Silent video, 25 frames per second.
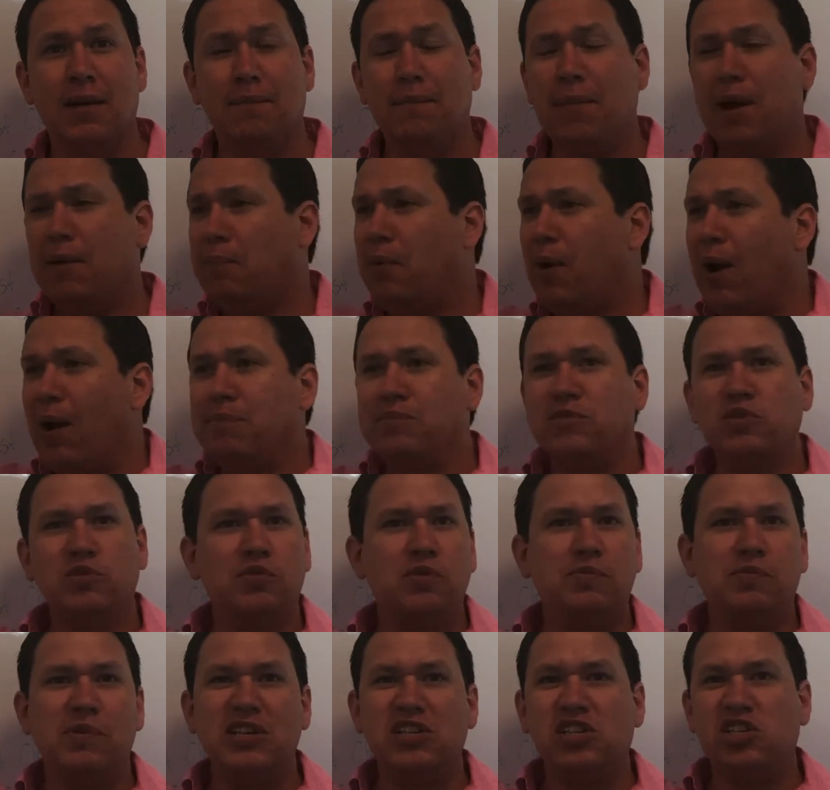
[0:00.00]
my problems
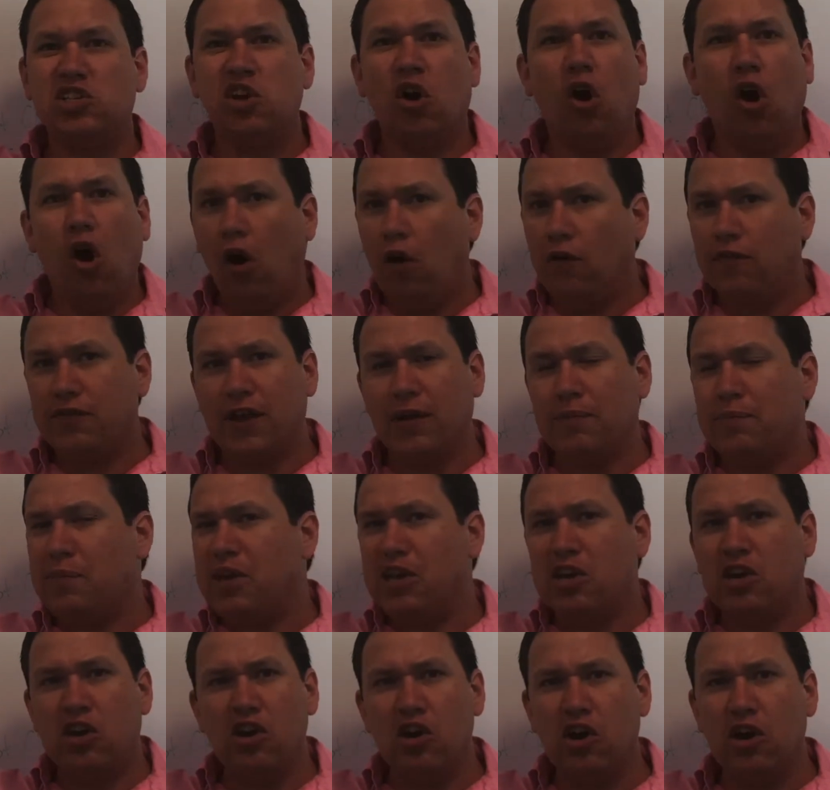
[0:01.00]
would be solved. That'd be
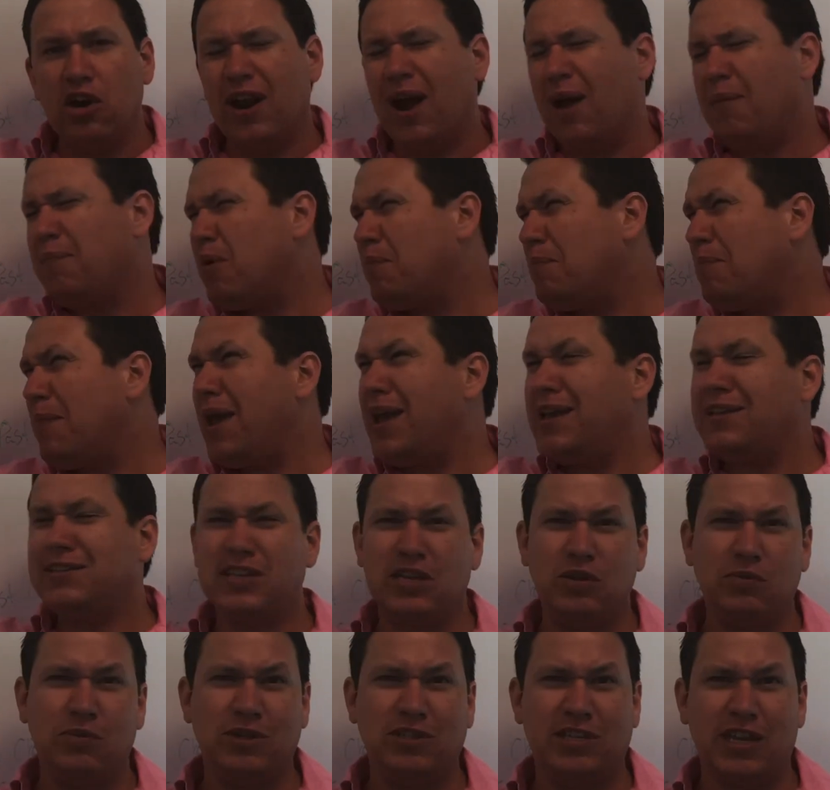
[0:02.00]
good. I'm
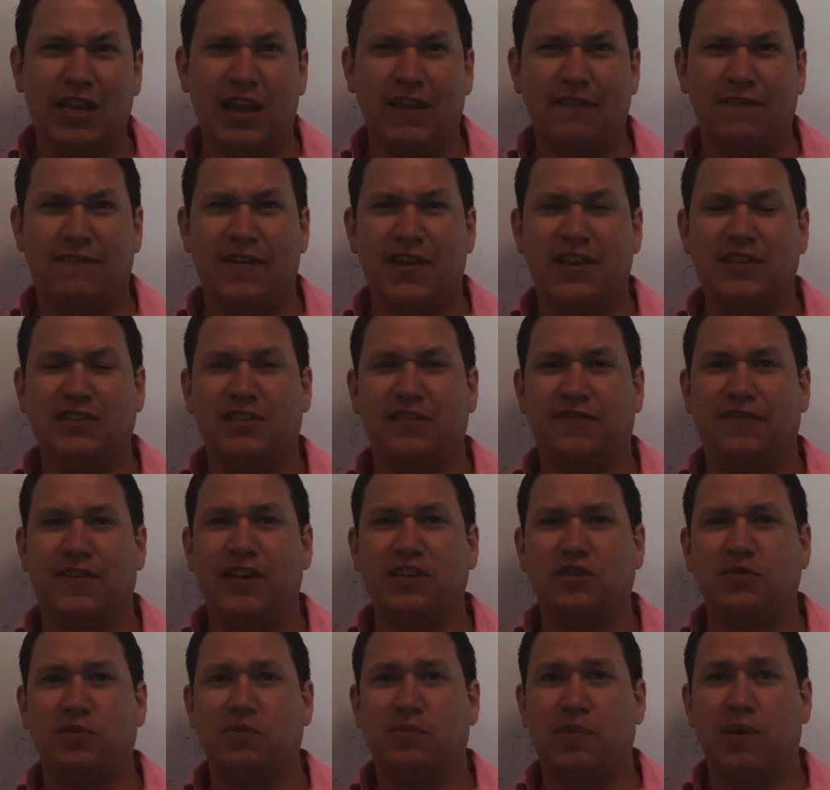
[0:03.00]
amazing once I get face to
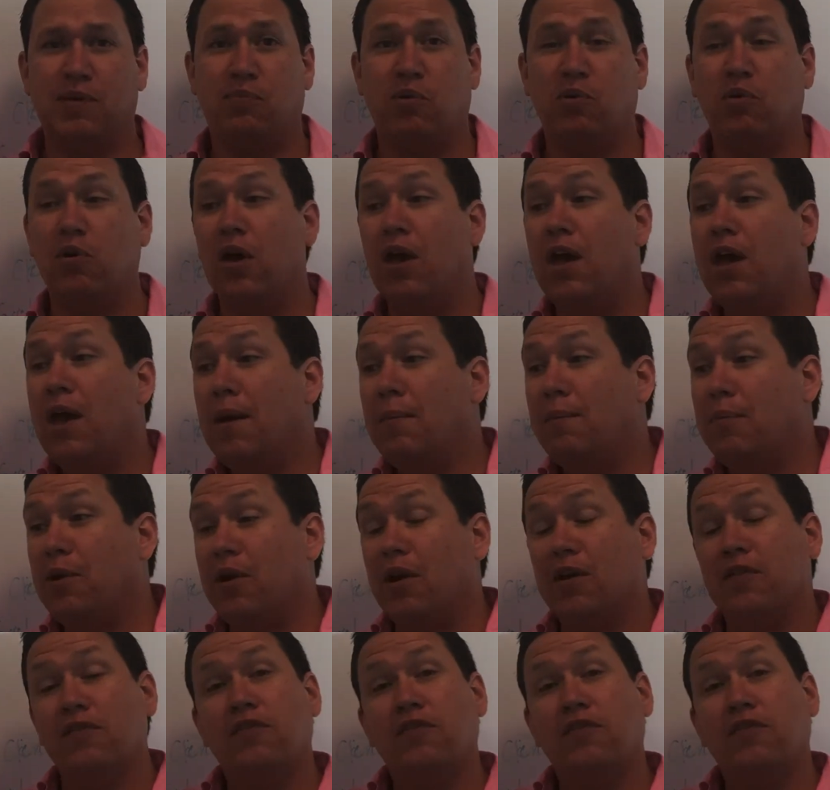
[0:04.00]
face with people. But